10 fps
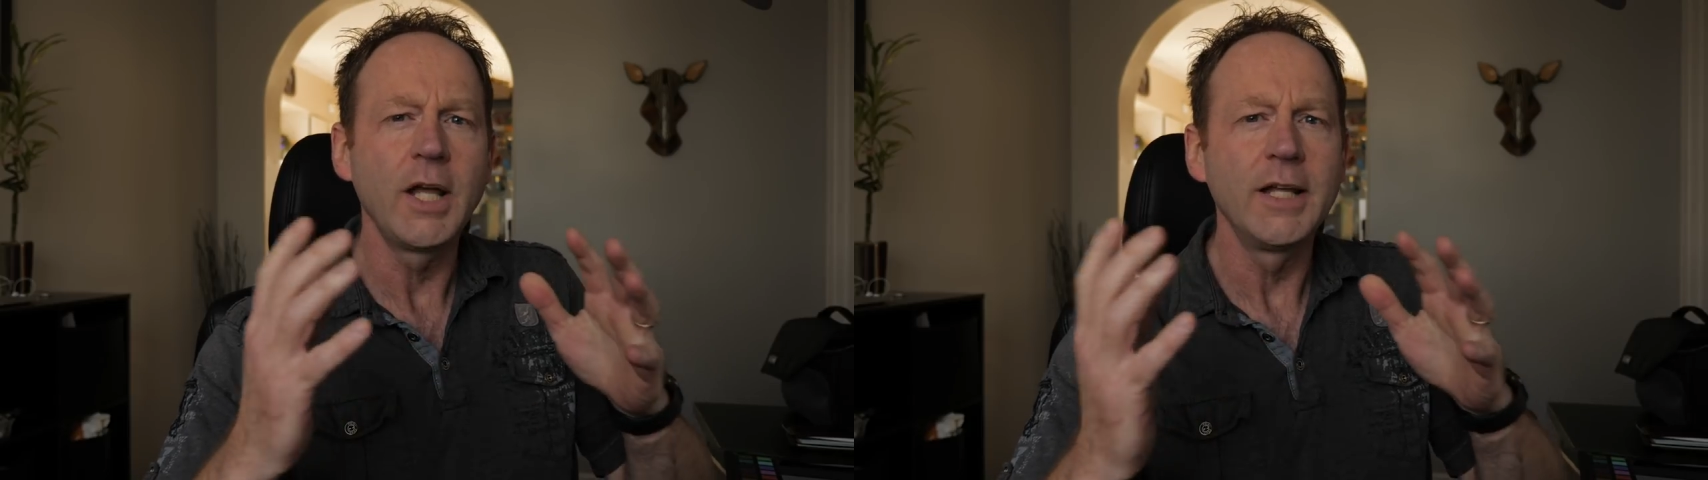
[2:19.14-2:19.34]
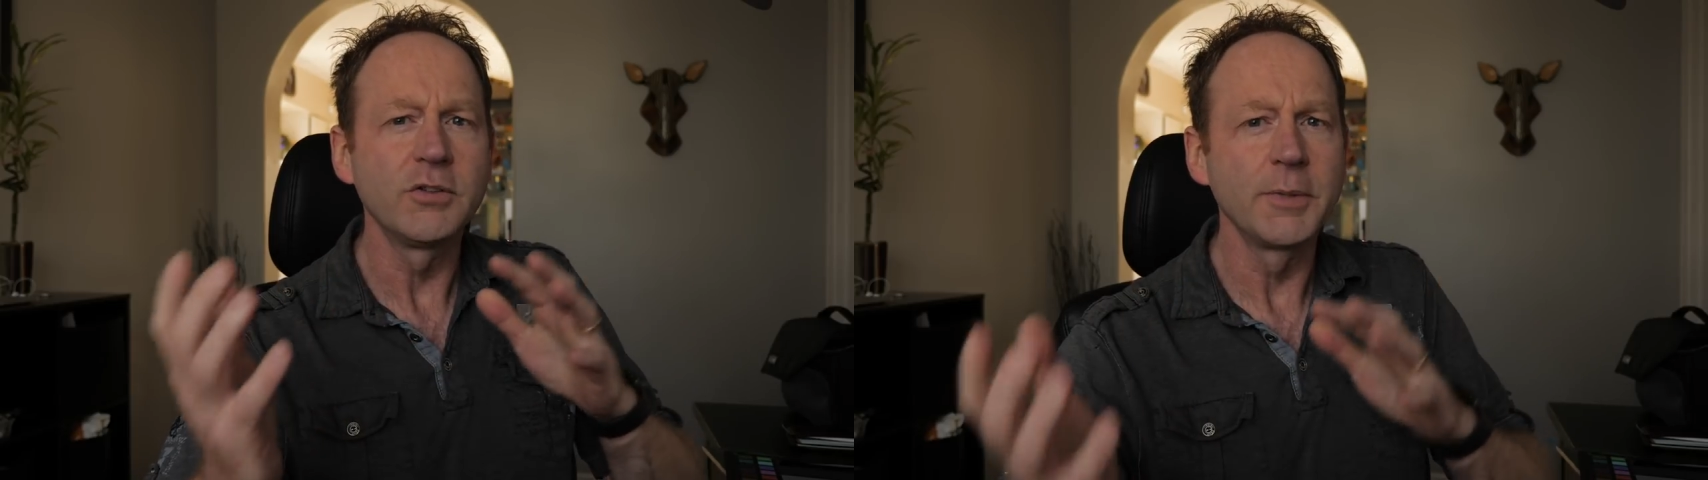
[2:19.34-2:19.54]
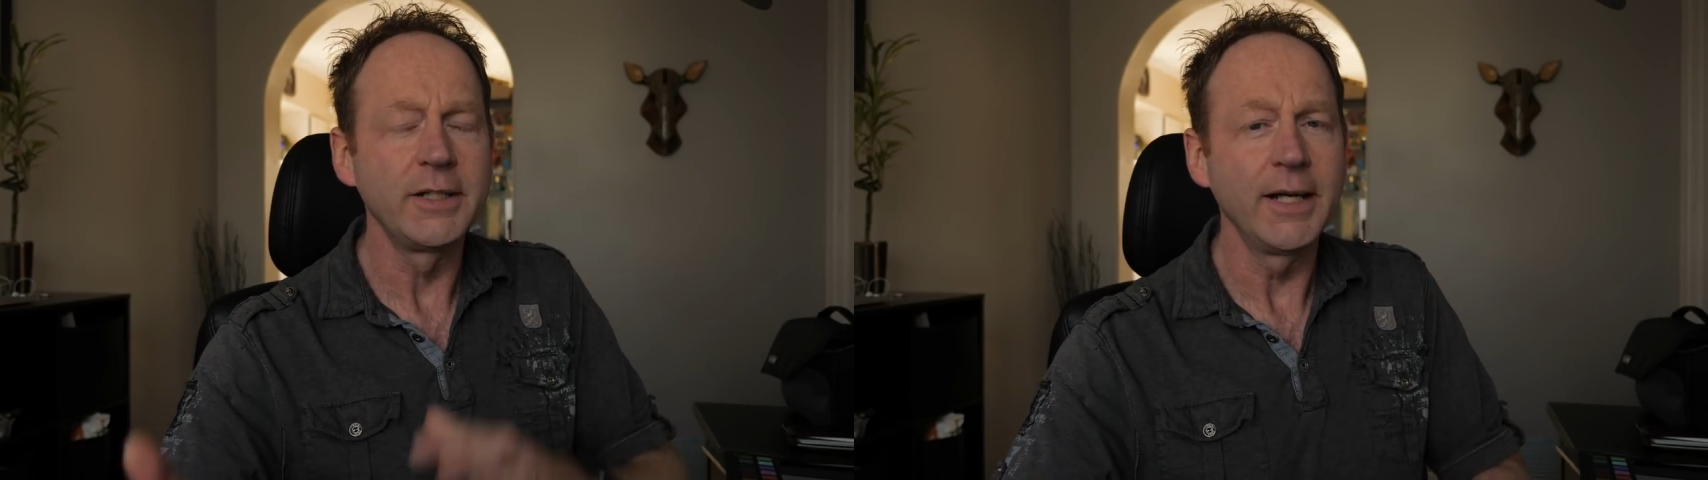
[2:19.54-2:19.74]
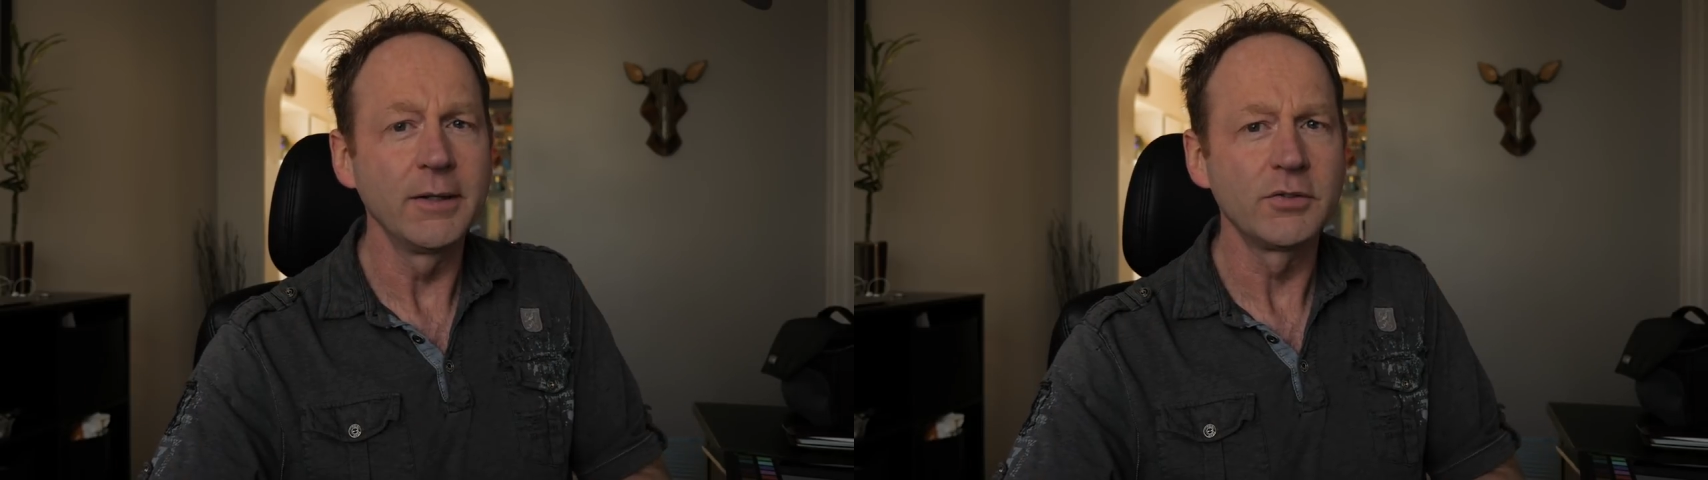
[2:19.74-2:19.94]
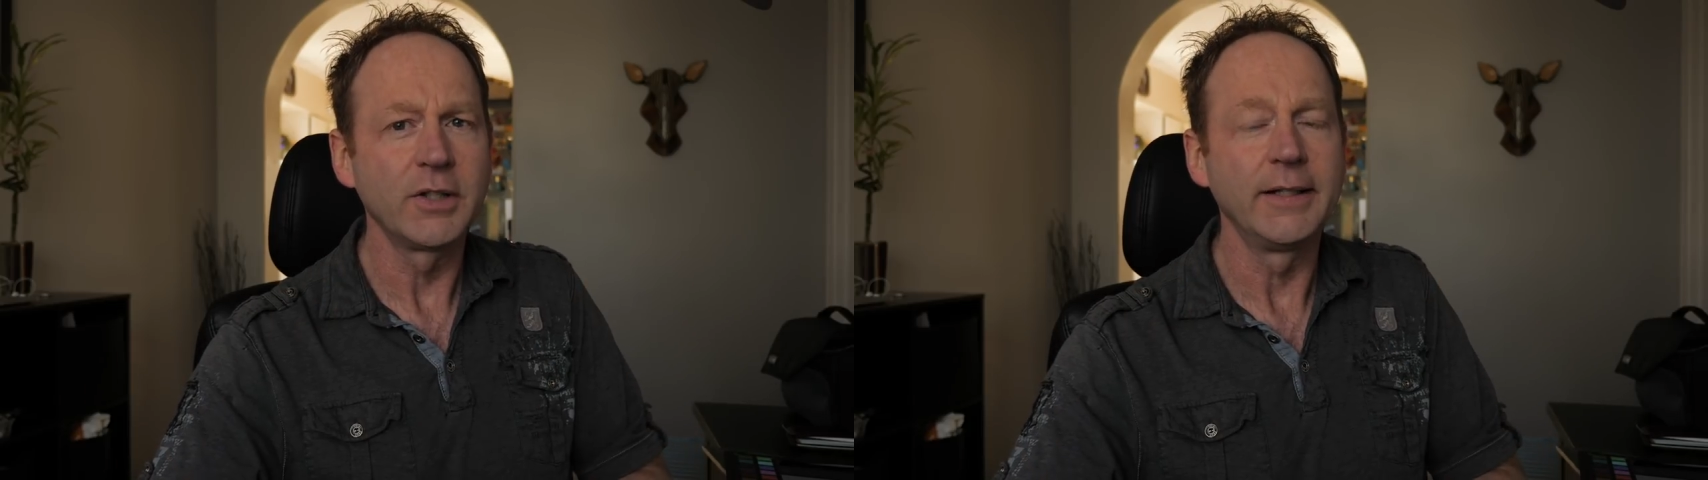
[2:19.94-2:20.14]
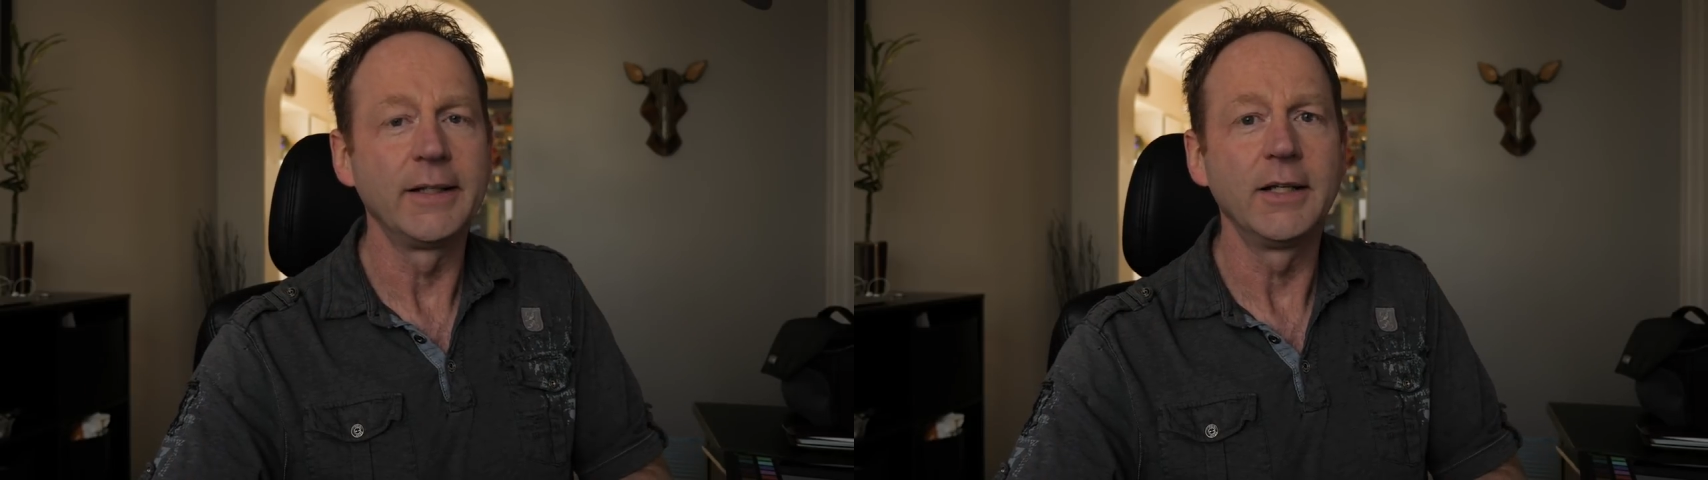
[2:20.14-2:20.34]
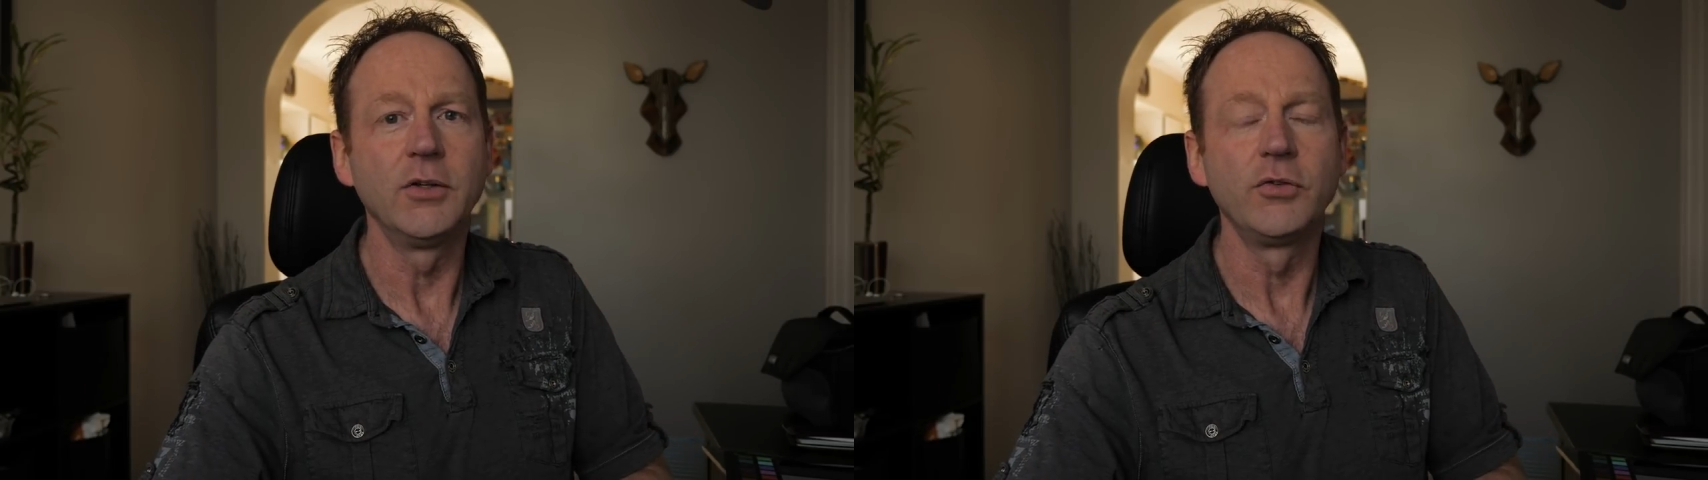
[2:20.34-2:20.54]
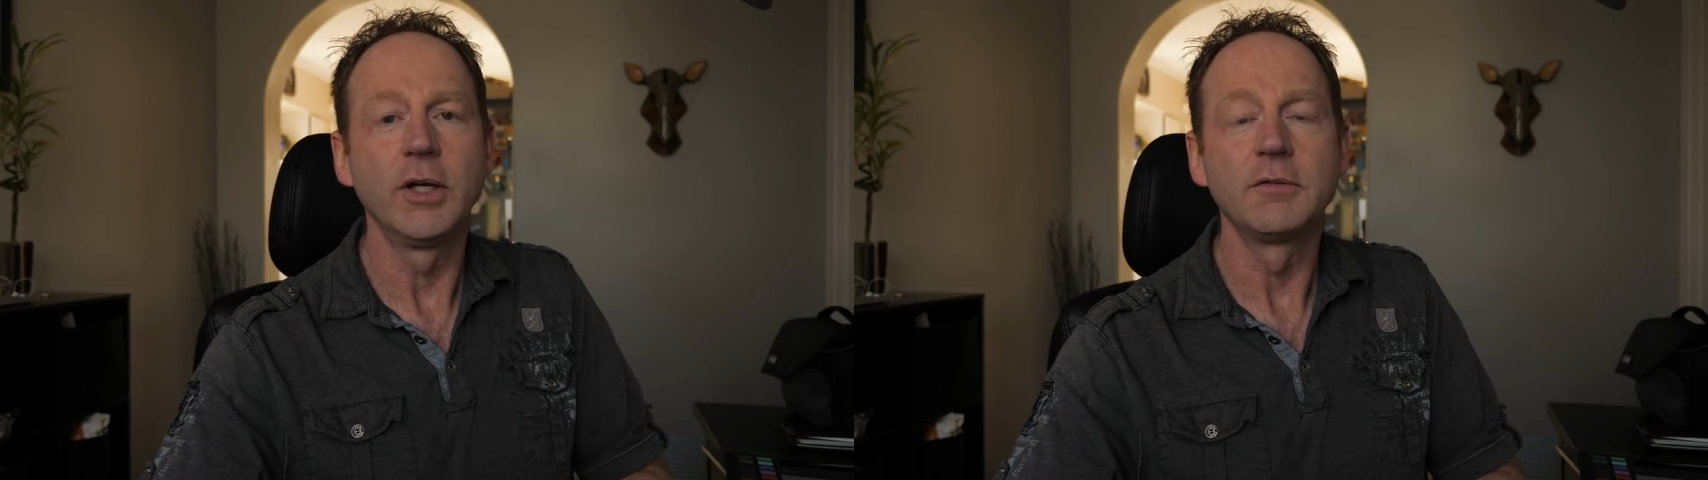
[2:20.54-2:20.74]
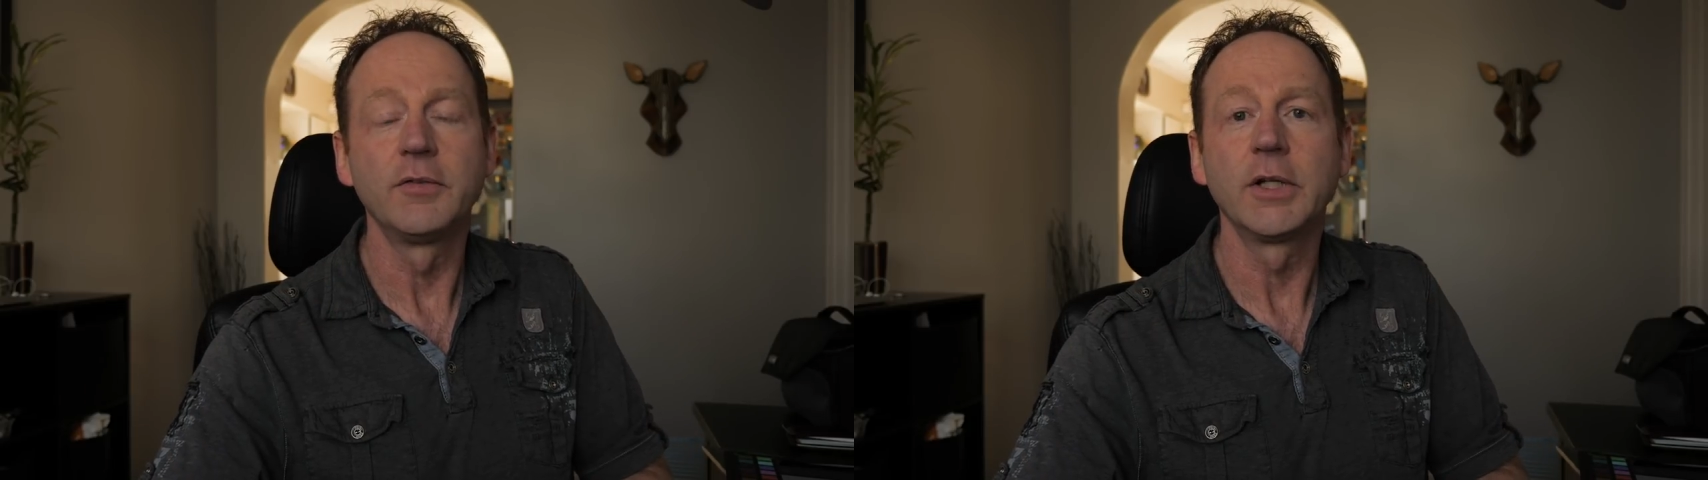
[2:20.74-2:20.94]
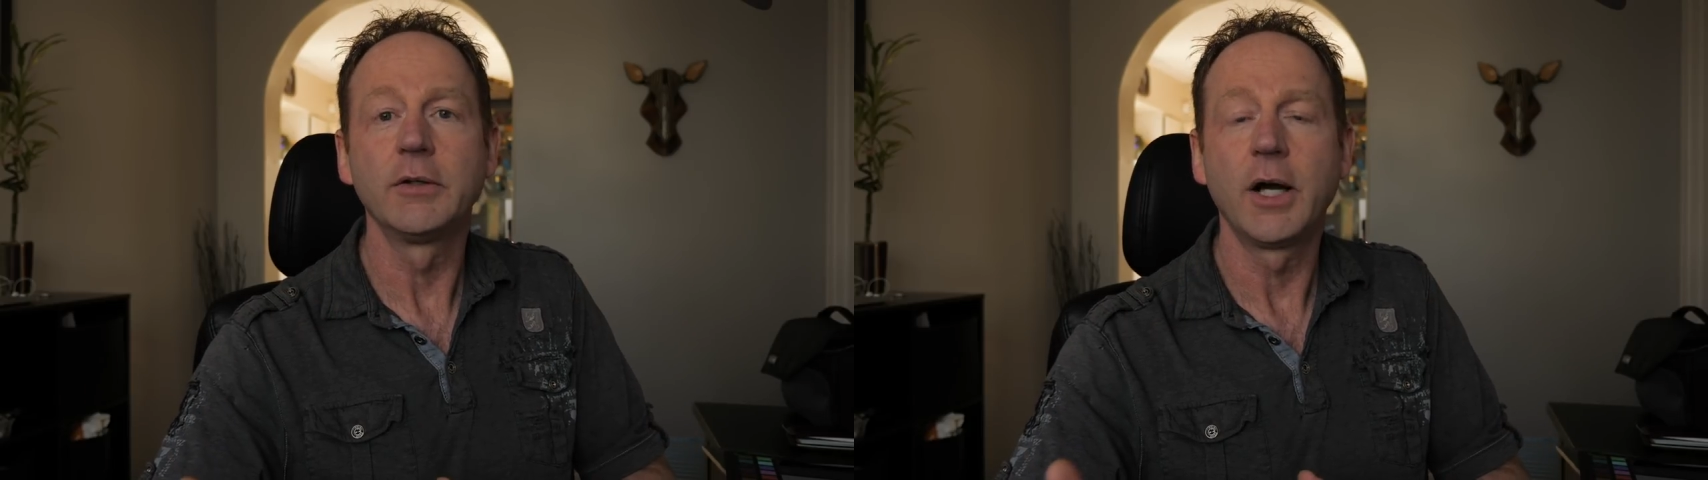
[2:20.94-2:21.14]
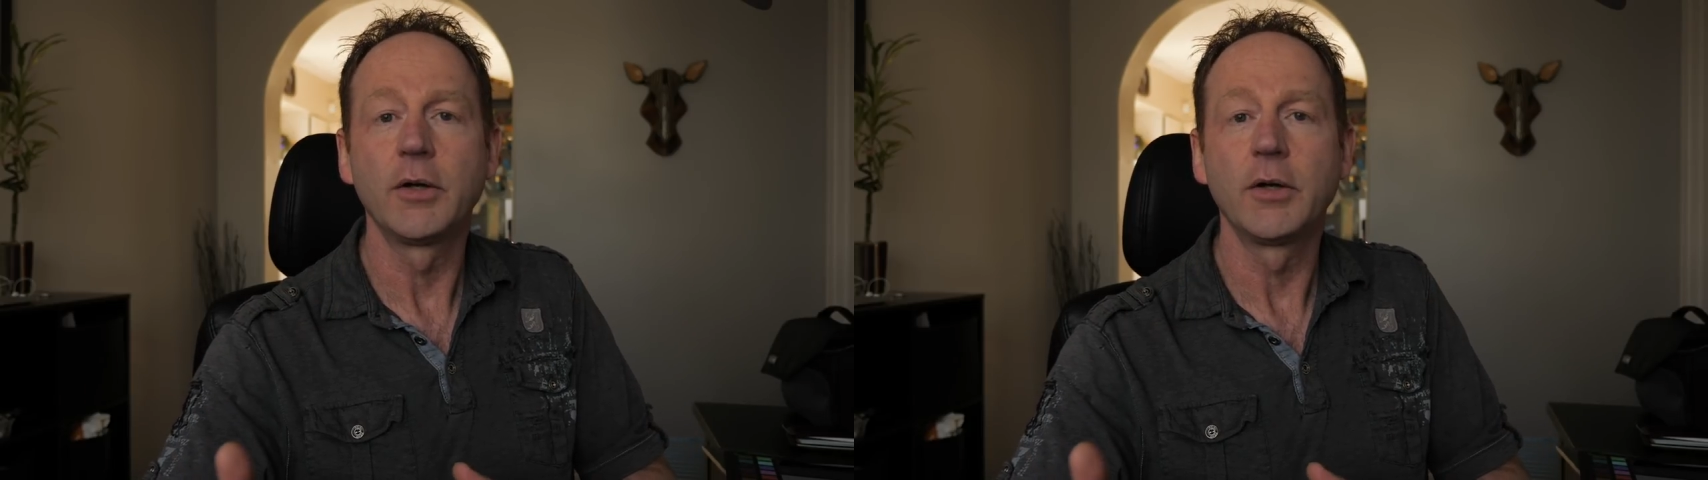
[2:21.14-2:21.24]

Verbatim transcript: And some of the downside is you have to figure out